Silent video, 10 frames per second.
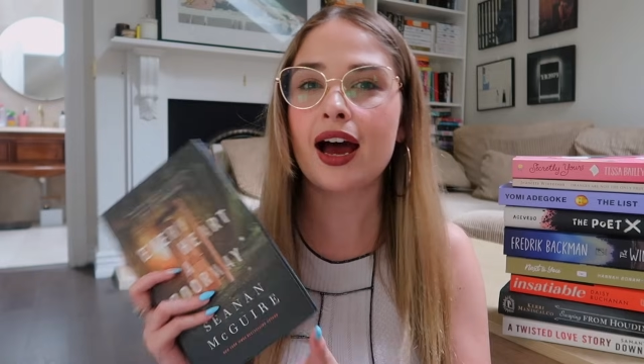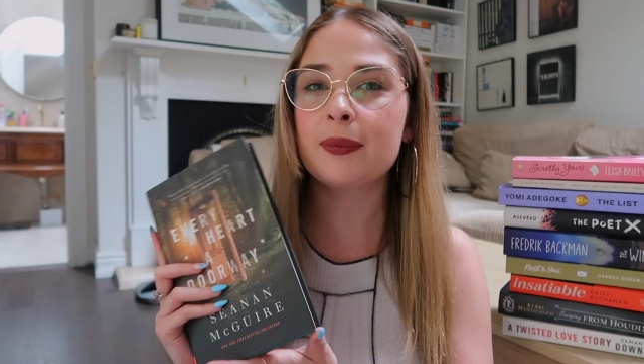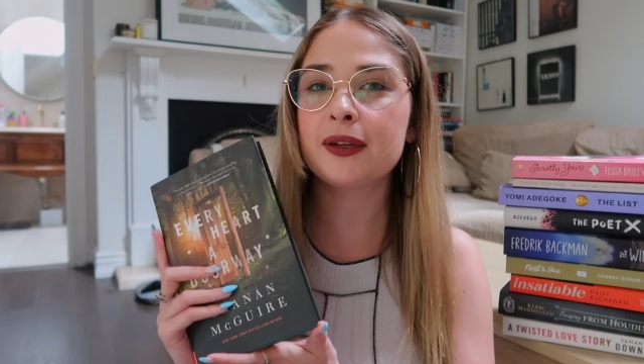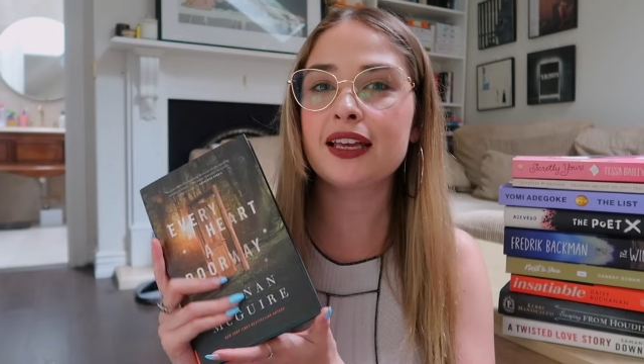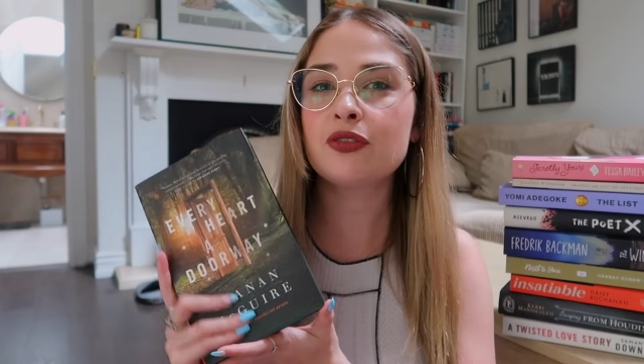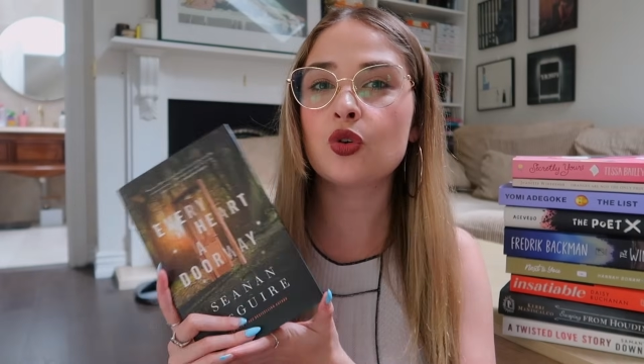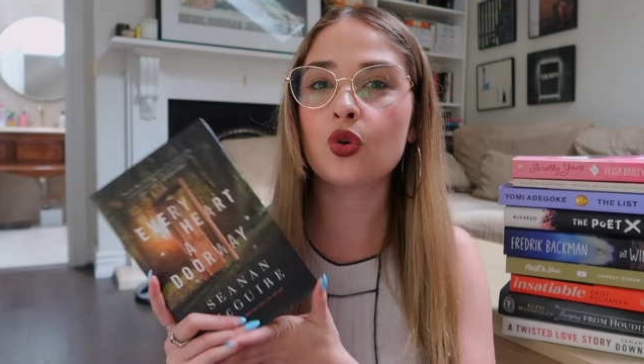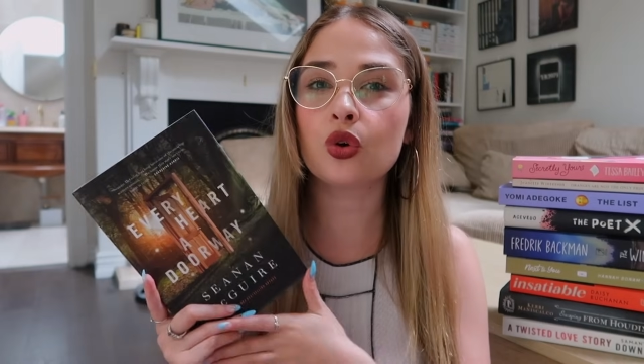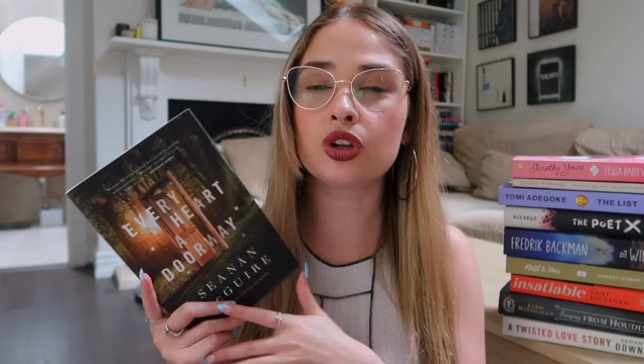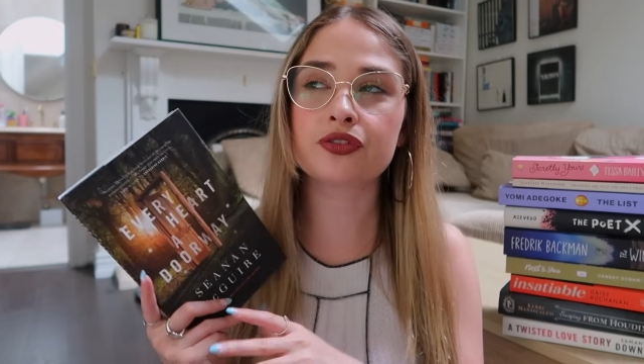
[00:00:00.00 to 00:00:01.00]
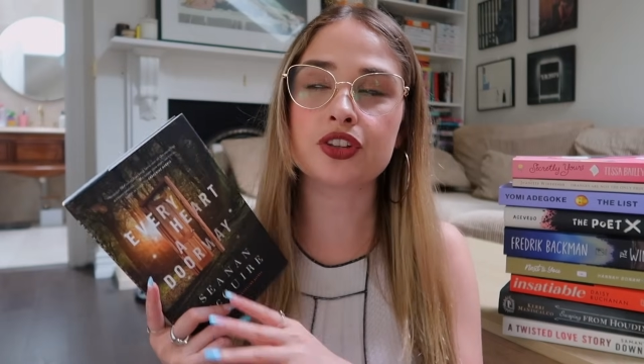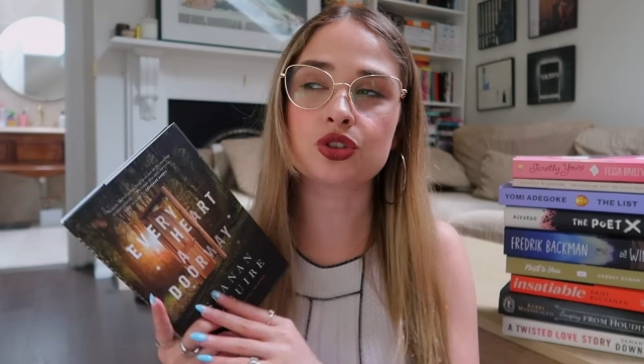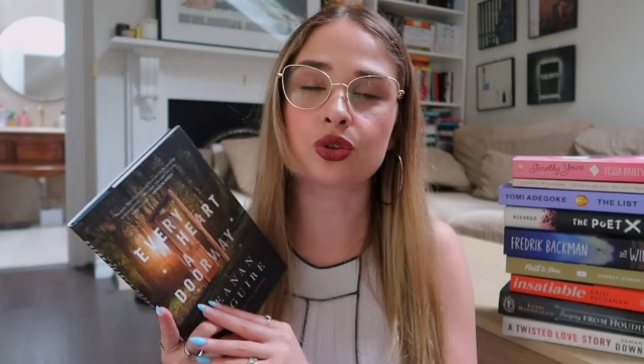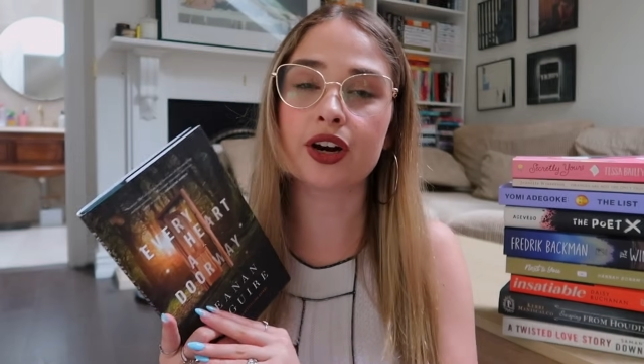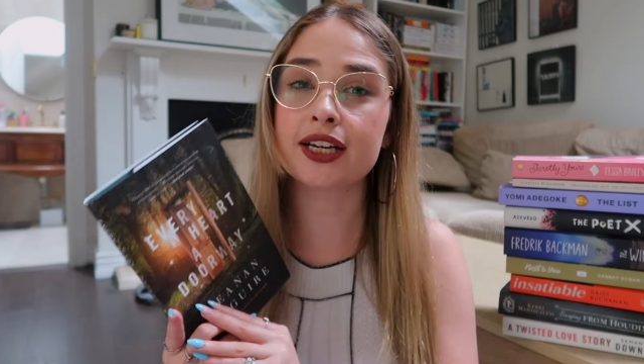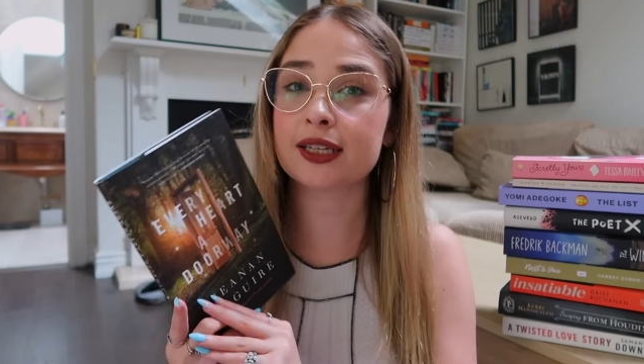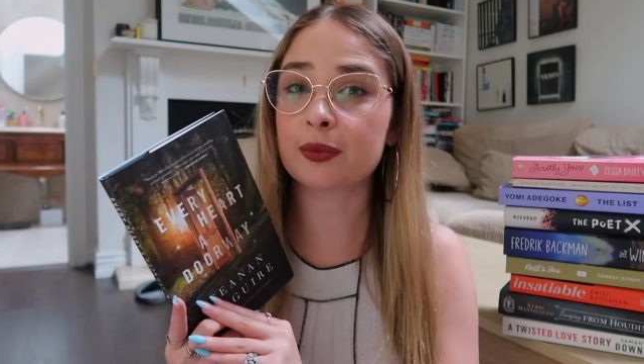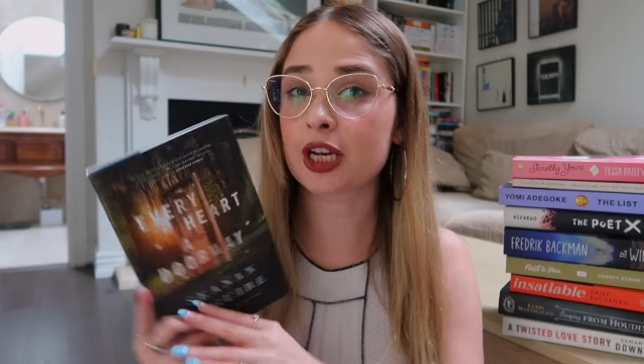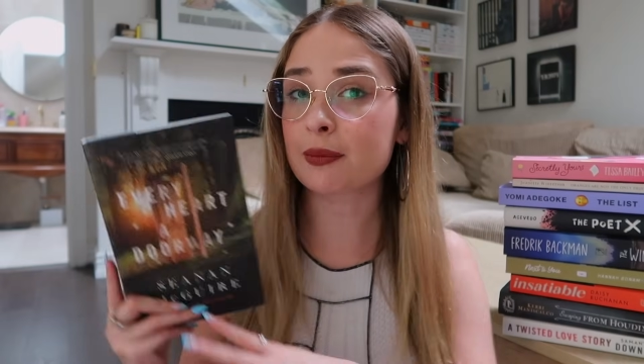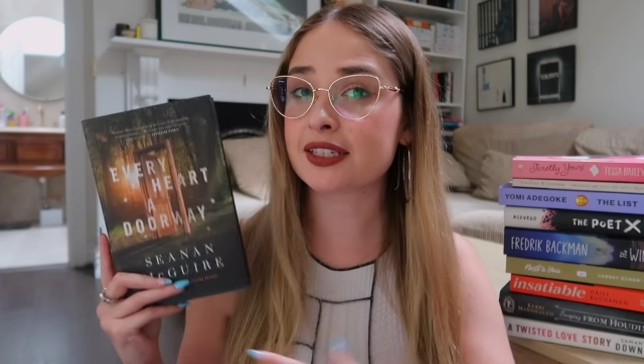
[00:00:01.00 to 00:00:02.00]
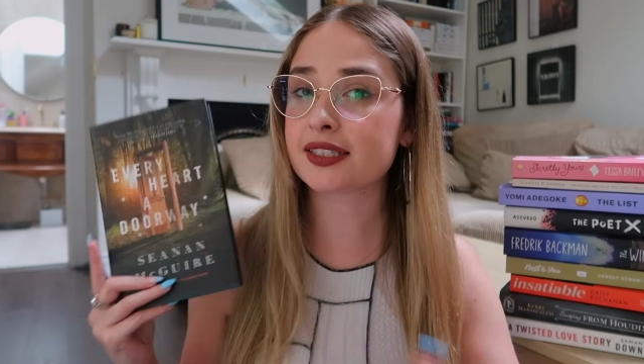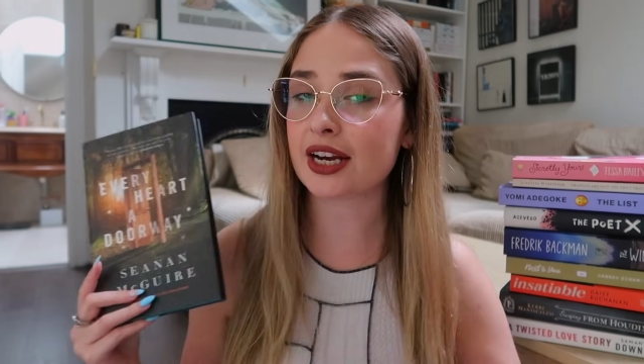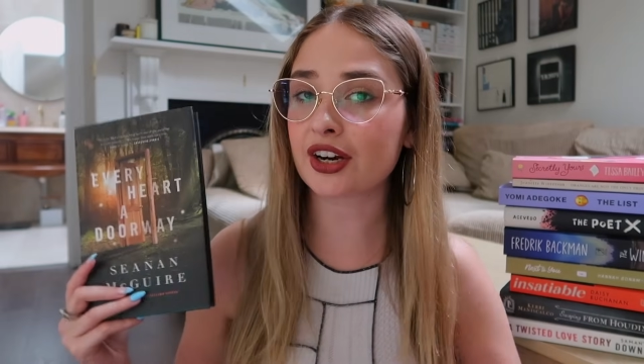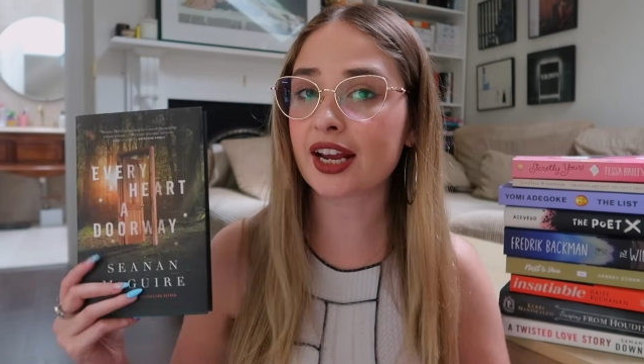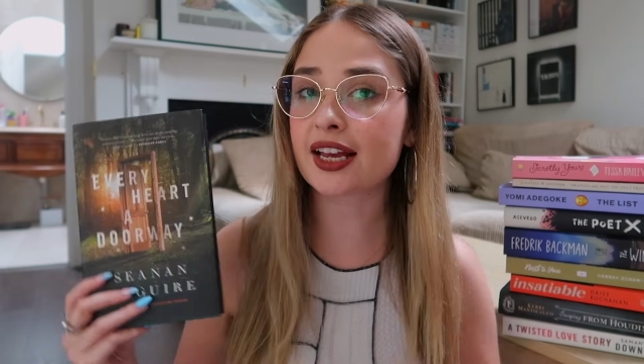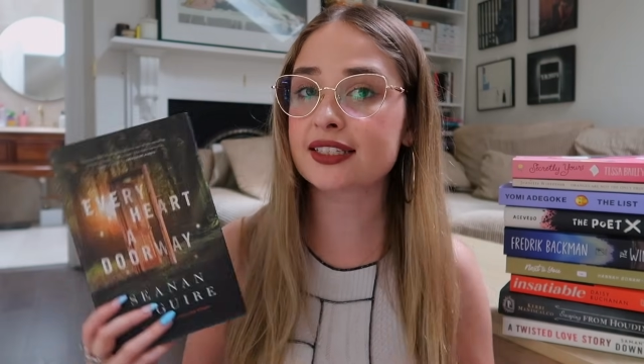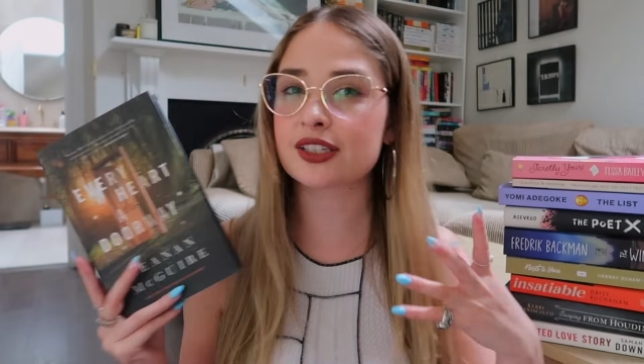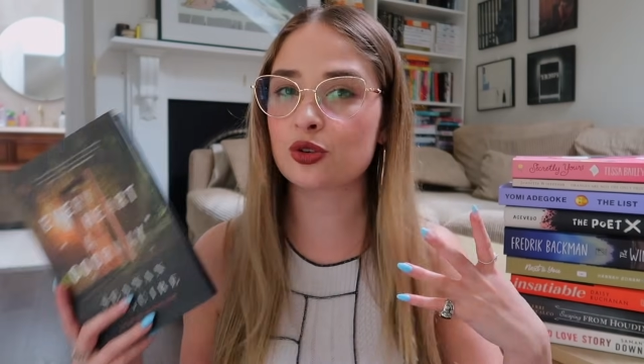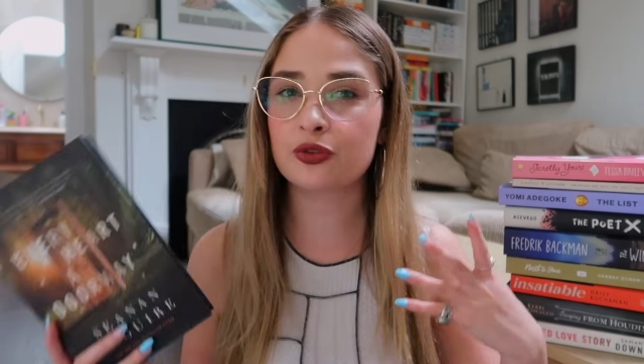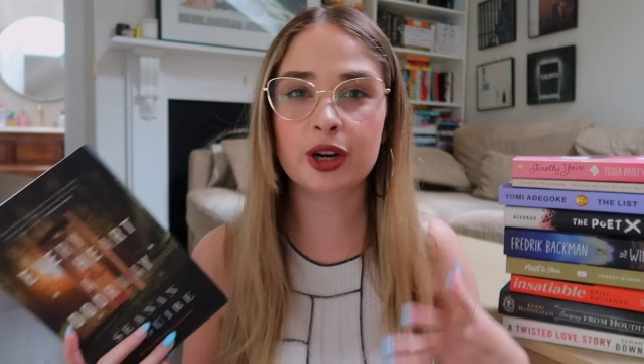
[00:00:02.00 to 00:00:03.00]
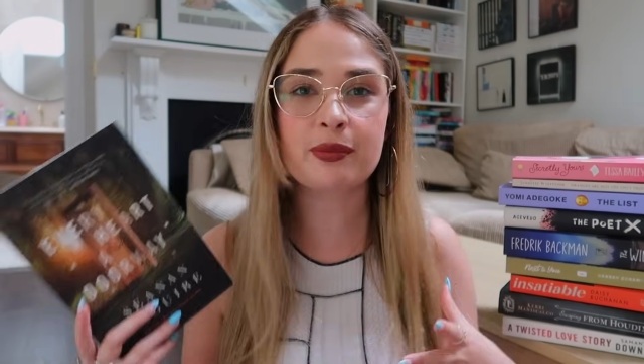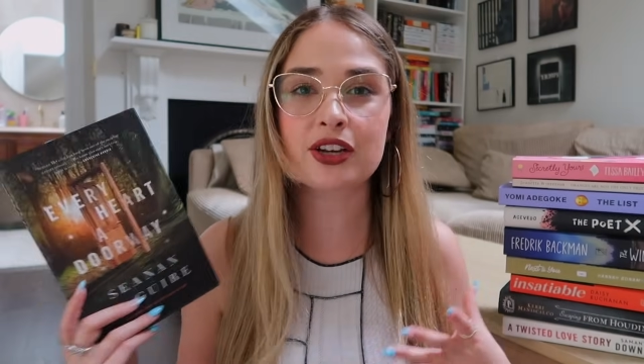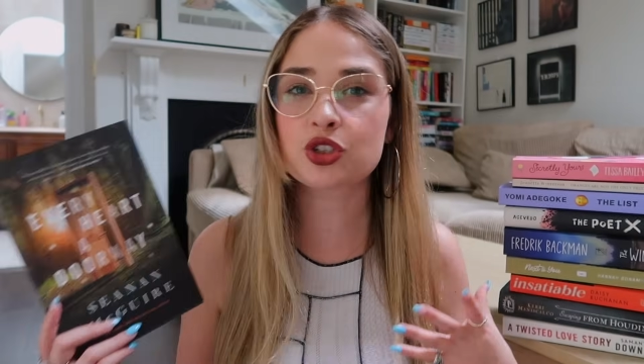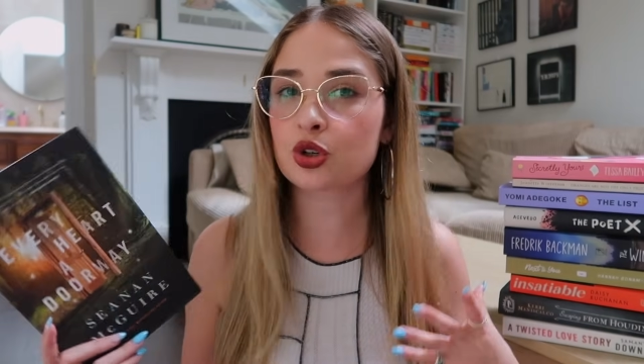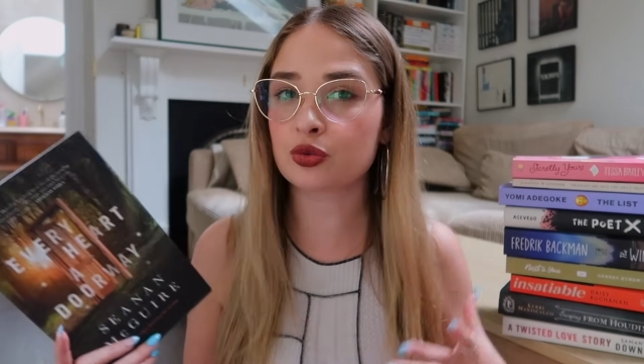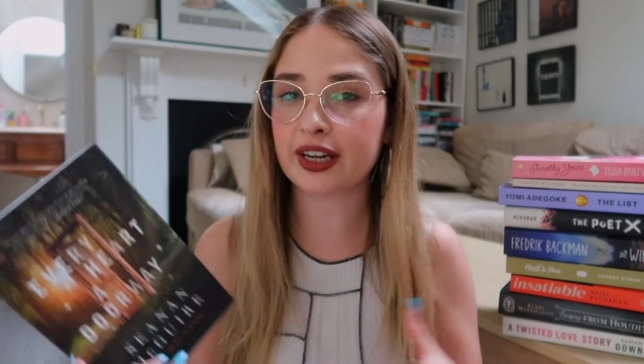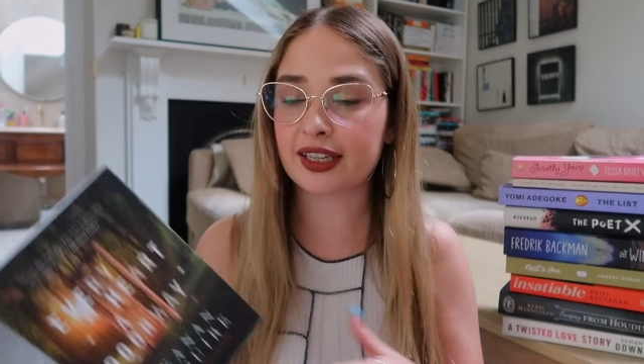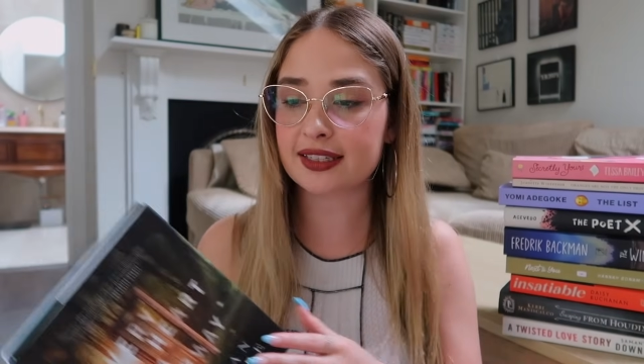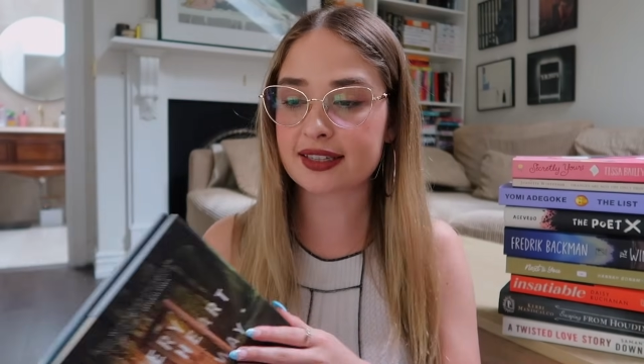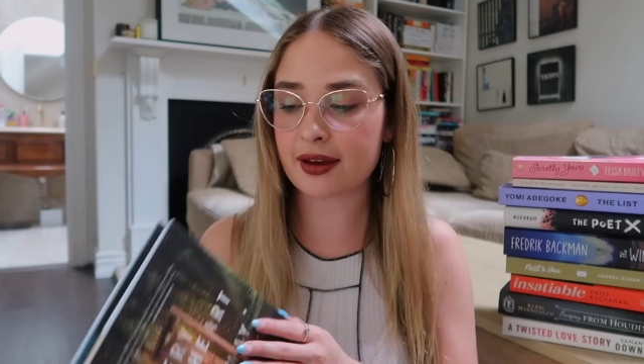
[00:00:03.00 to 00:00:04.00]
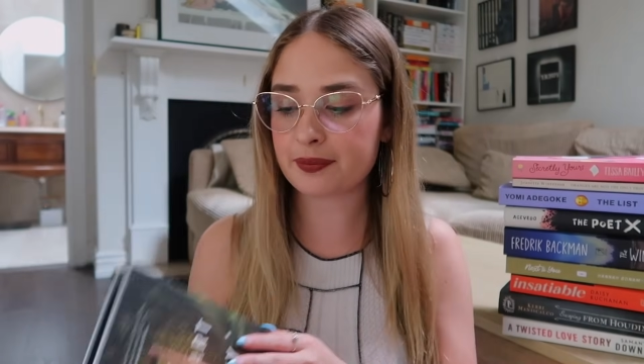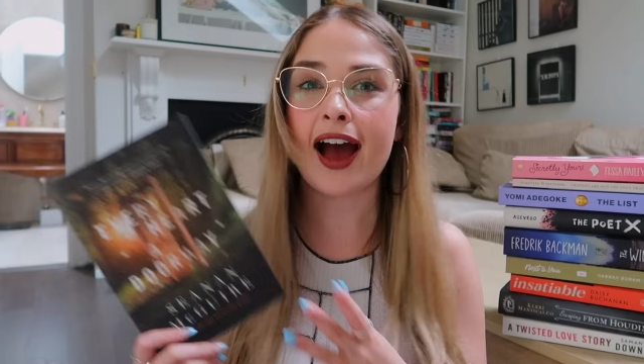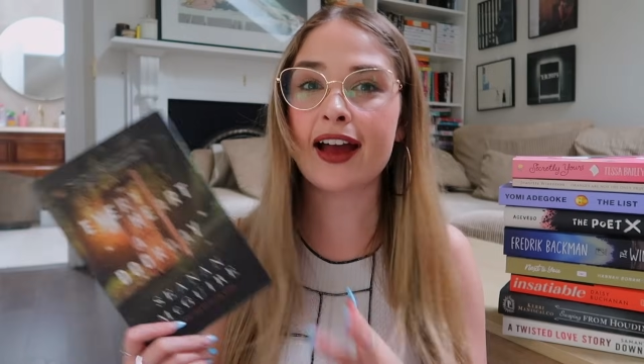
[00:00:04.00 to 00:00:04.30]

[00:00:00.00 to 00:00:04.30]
I believe all of the stories are pretty mysterious. It's all very magical realism.